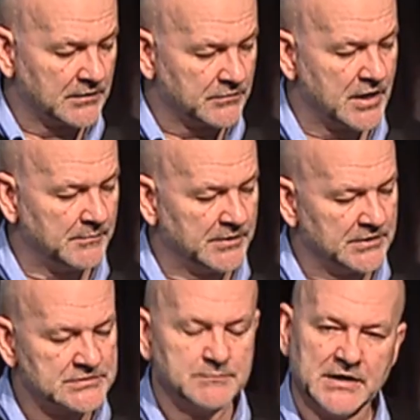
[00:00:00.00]
graben.
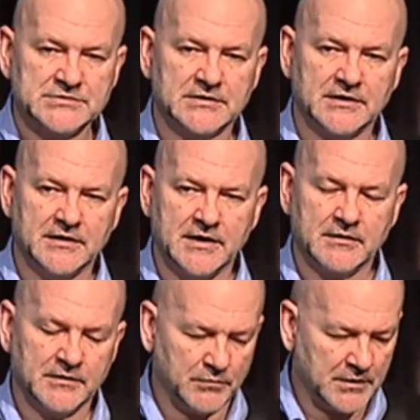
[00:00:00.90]
It's basically an
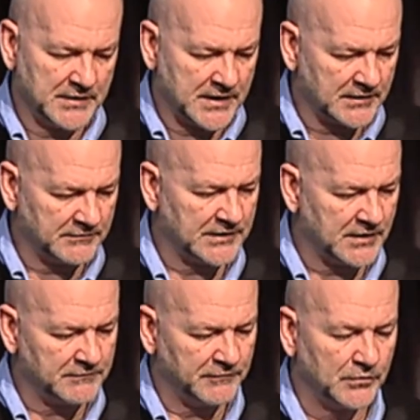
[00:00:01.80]
area where we had a
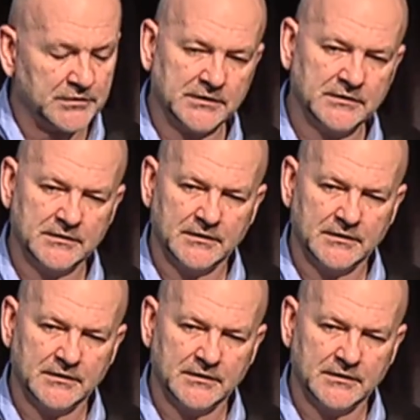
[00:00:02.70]
down faulting